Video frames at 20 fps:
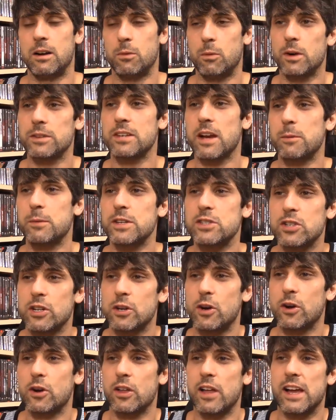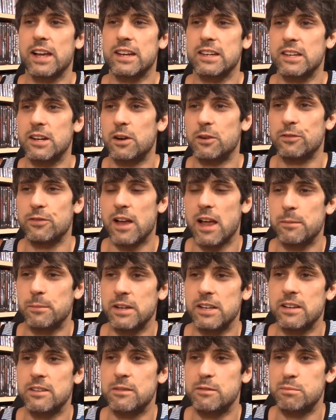one time we used to go to like you know
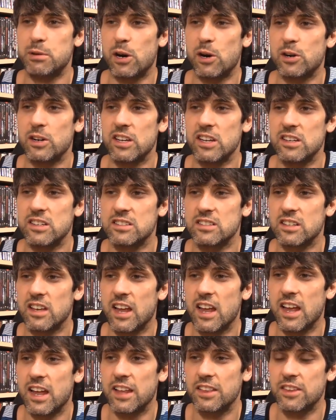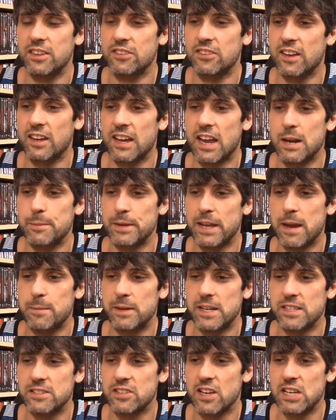family parties and this thing kind of
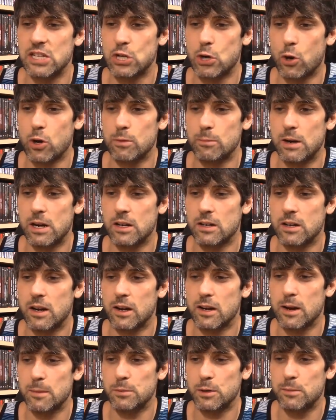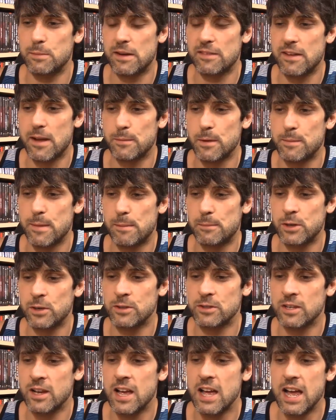became an inside joke among a couple of my family
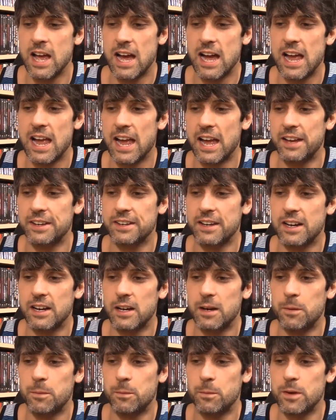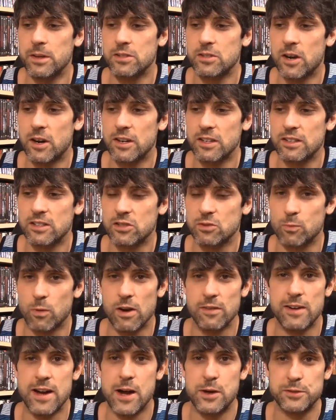members and uh, we started just
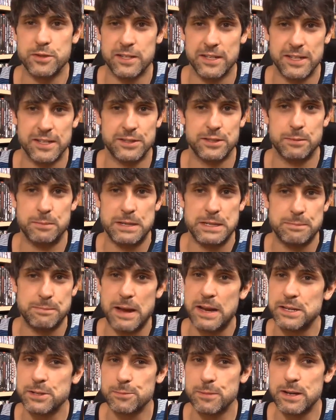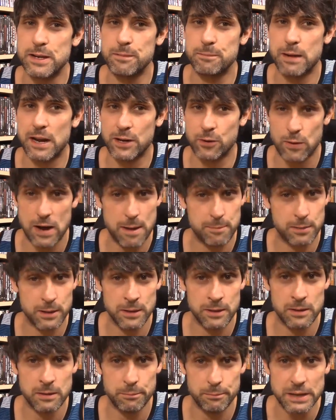roughhousing in somebody's basement my
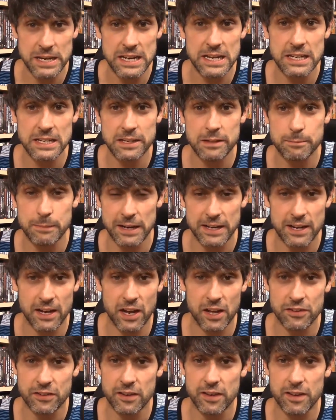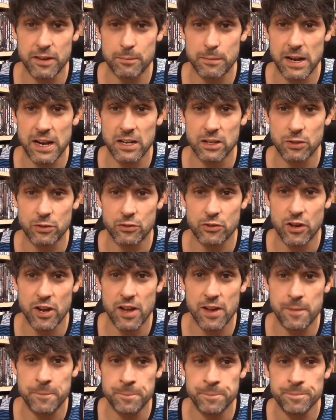grandpa me my cousin my uncle
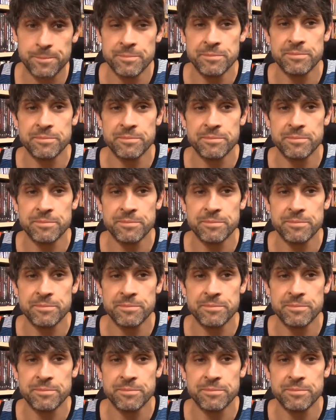jim